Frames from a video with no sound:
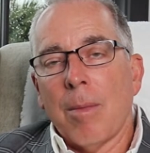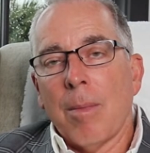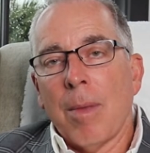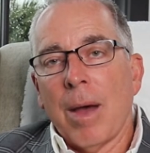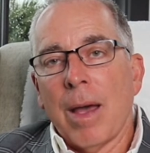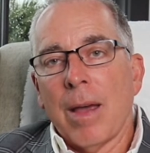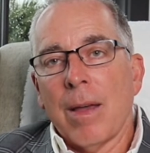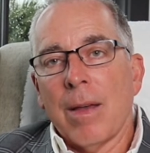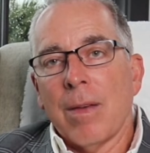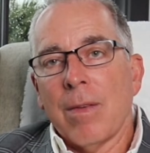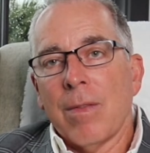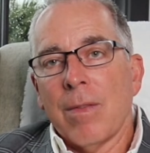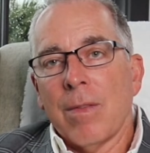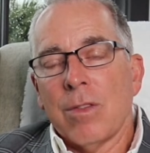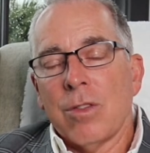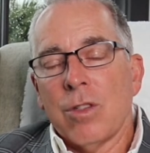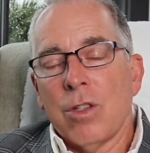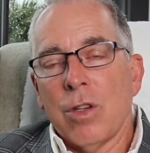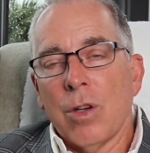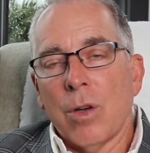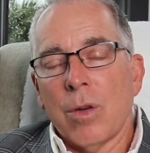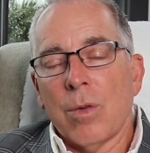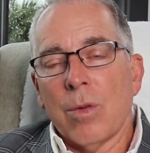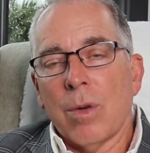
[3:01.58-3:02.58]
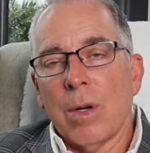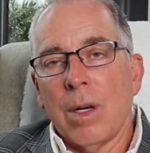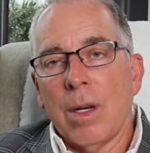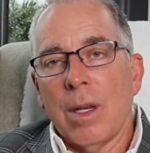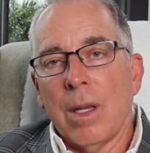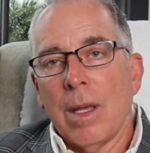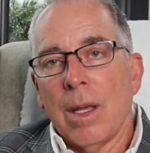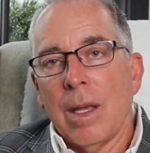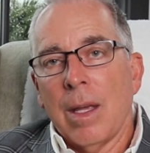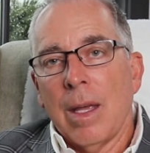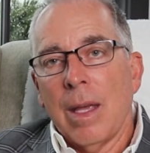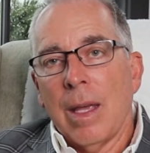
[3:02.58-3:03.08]
my children
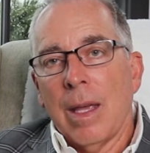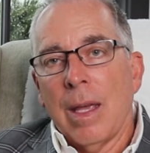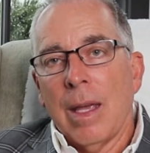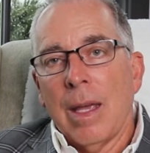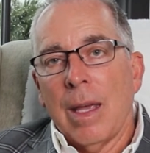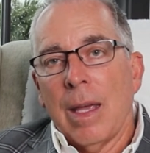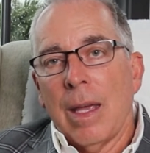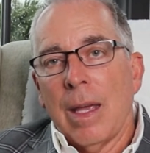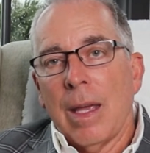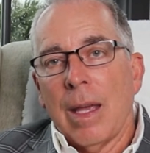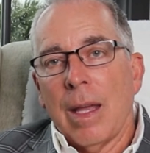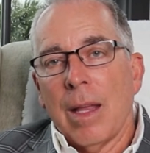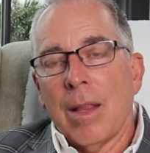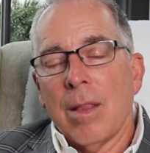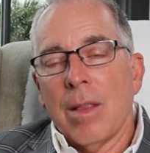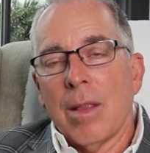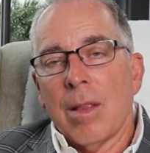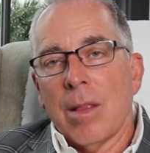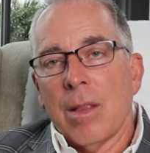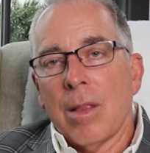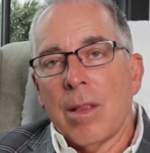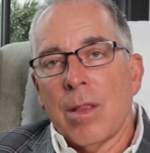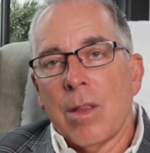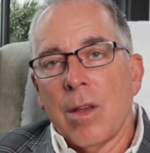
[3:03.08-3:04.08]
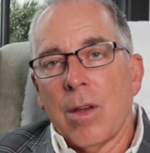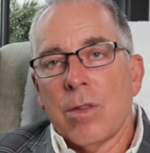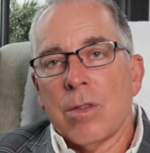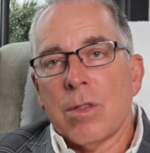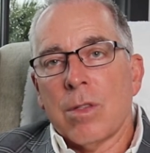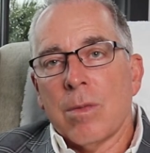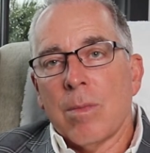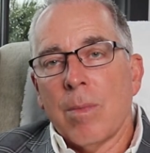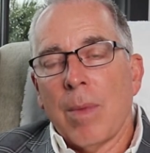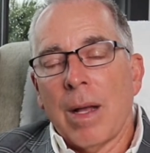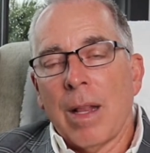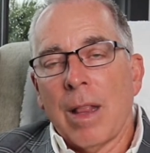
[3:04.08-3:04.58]
and
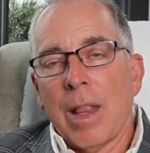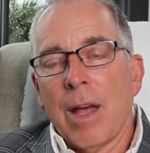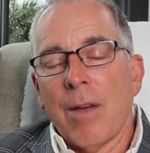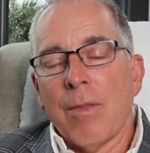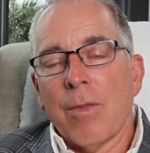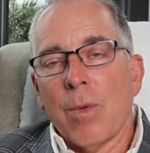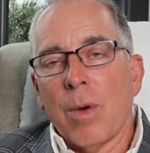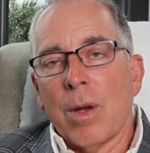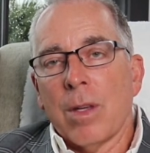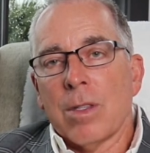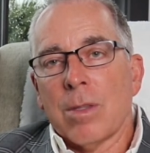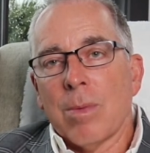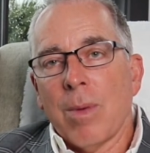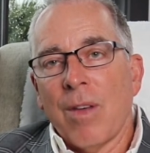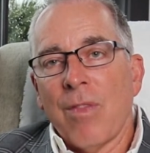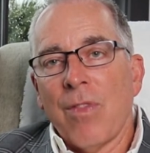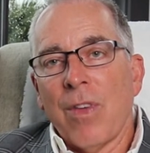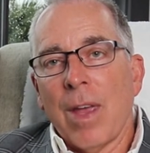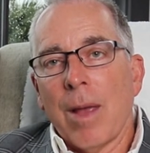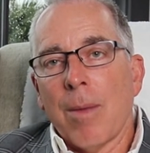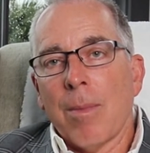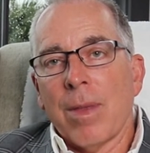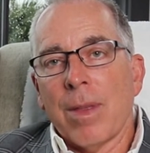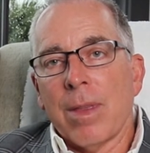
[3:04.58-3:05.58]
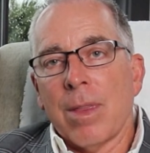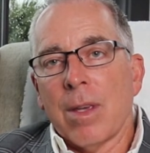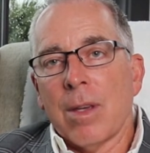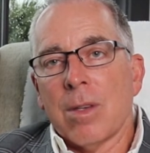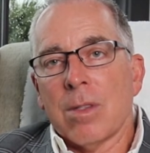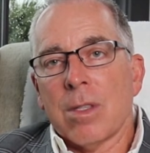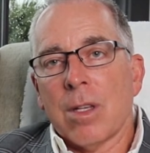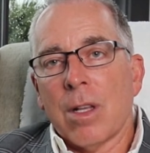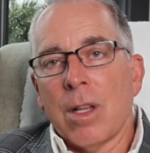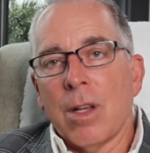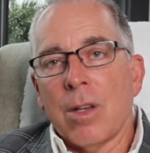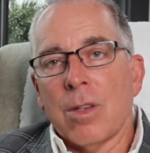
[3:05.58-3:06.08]
those, my loved ones, my family,
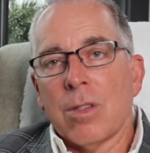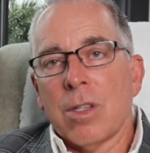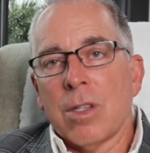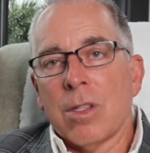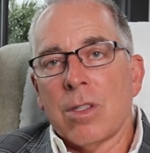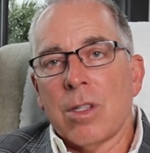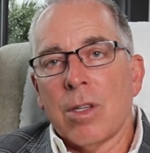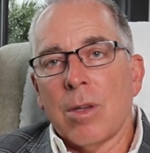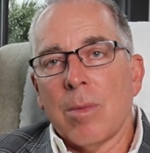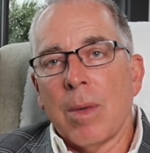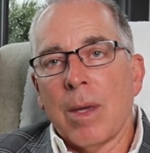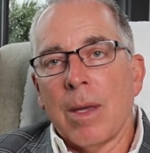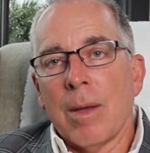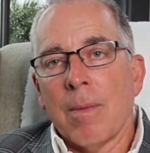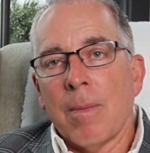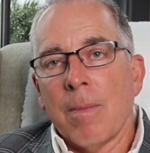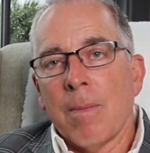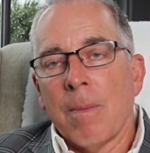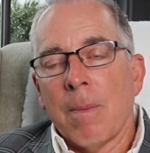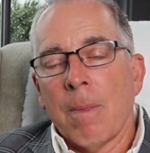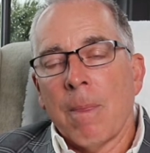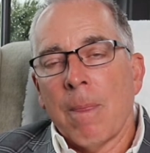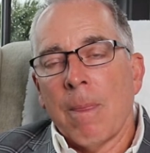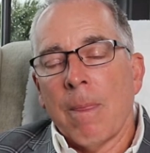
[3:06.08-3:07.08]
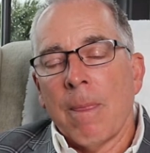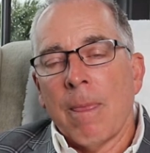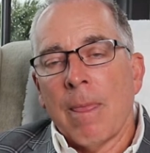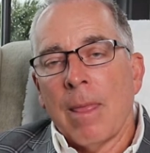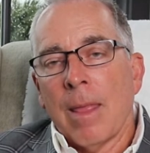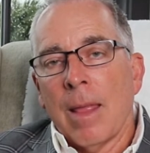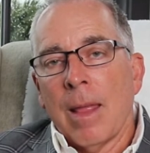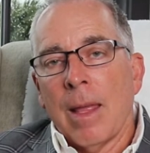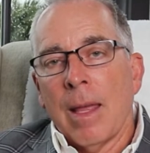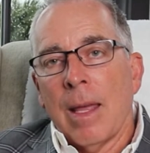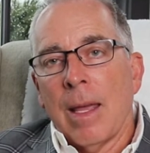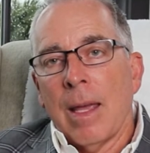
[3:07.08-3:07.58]
those closest to me?
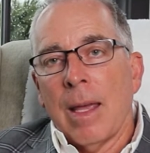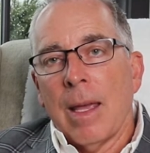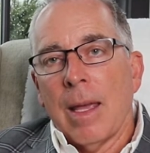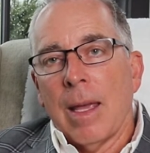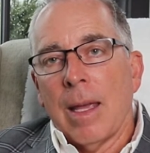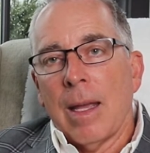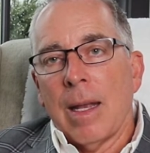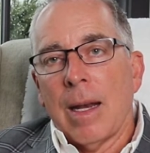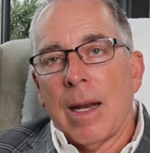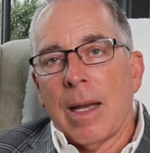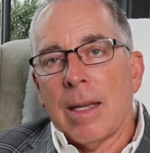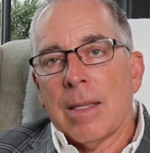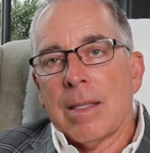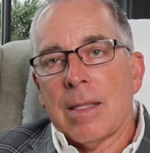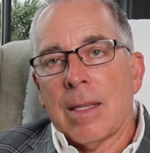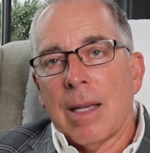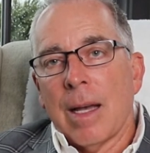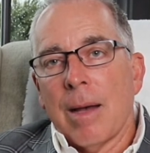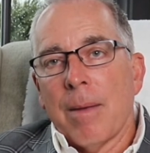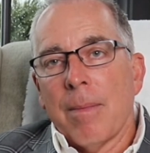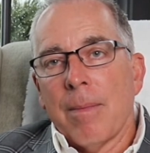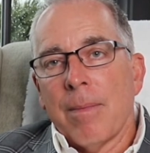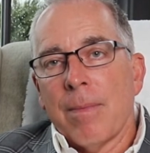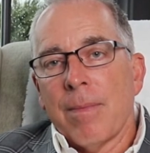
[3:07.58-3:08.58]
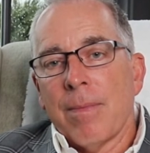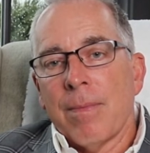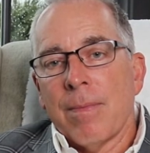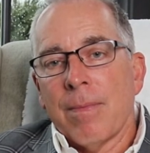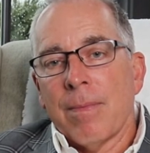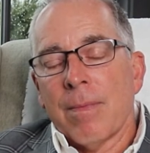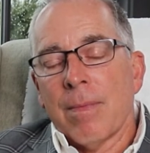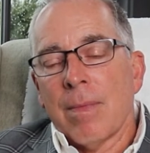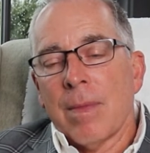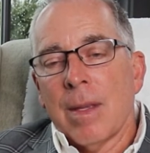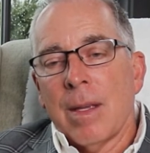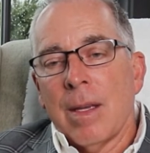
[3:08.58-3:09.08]
And I
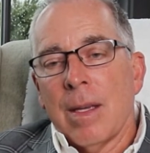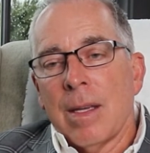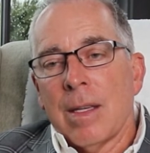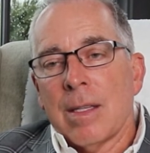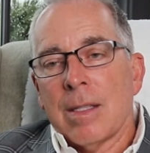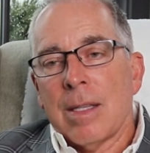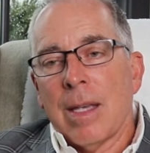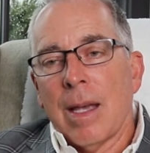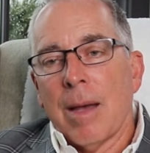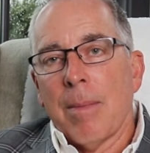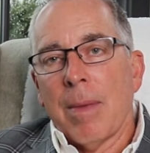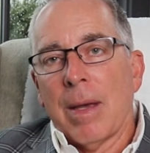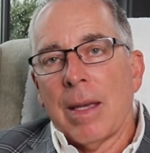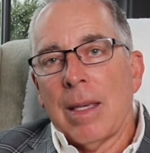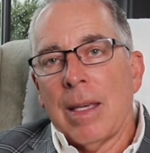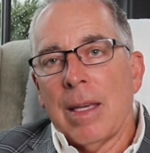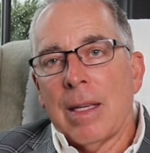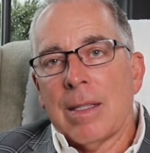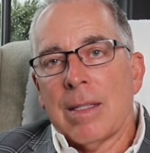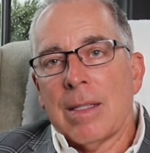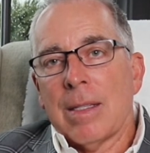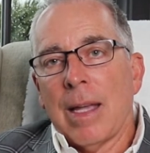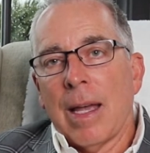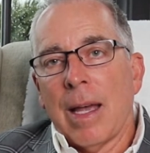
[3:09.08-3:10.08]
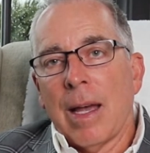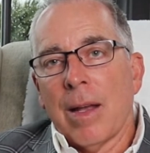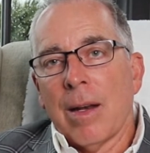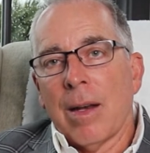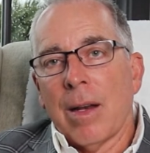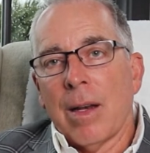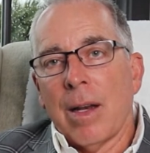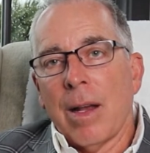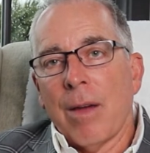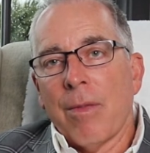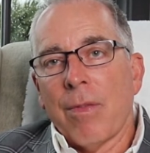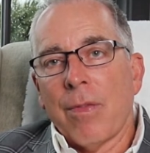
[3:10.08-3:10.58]
sat my kids down.
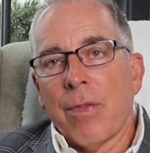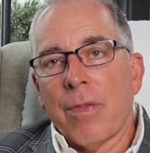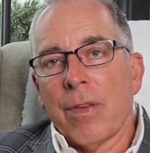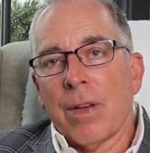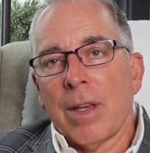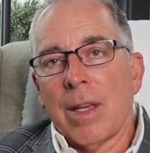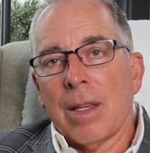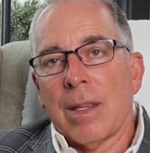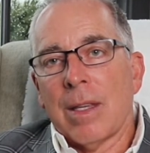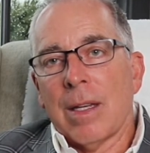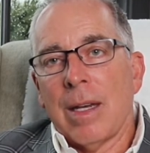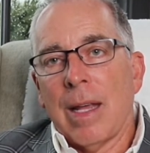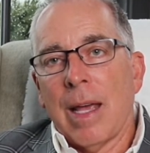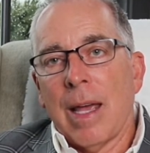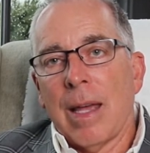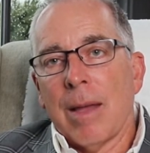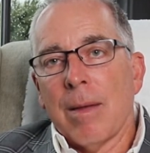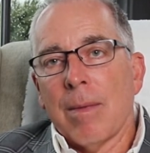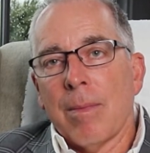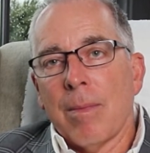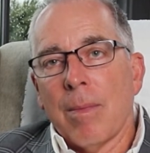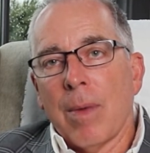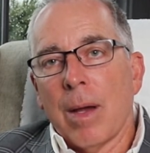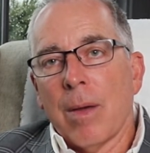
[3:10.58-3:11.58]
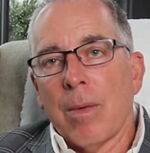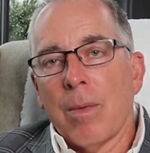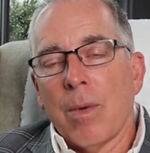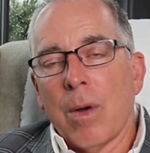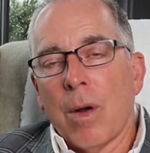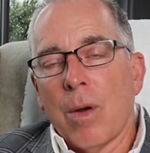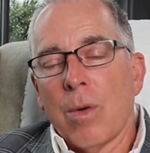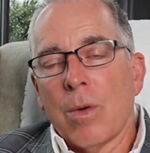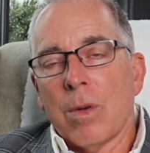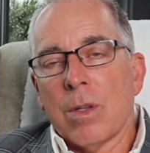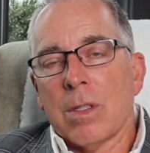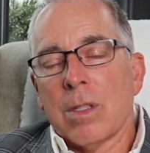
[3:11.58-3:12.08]
I'll never forget the day my
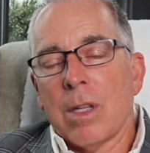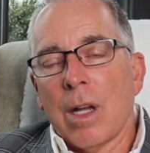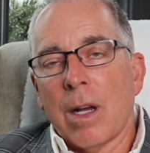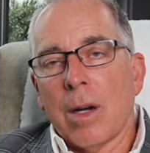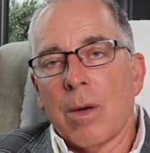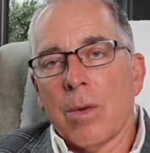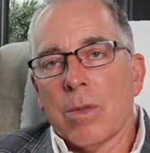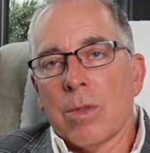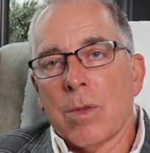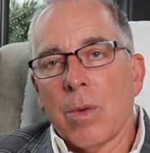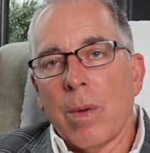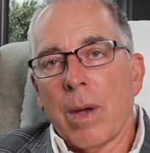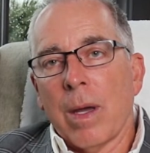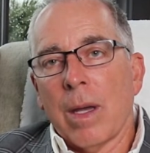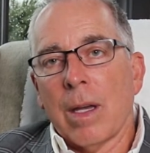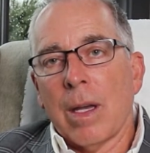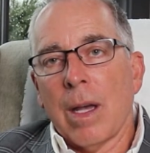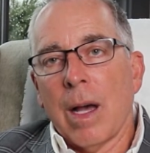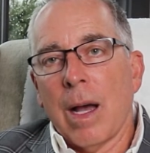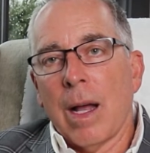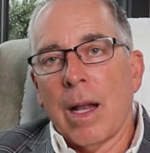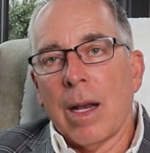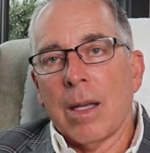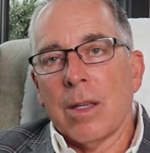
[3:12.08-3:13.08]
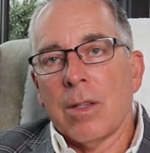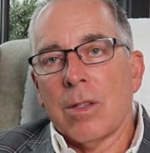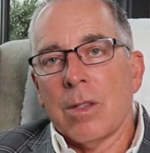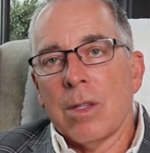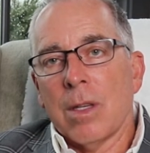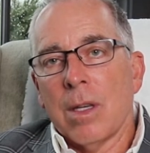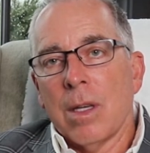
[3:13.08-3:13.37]
oldest daughter was away in college.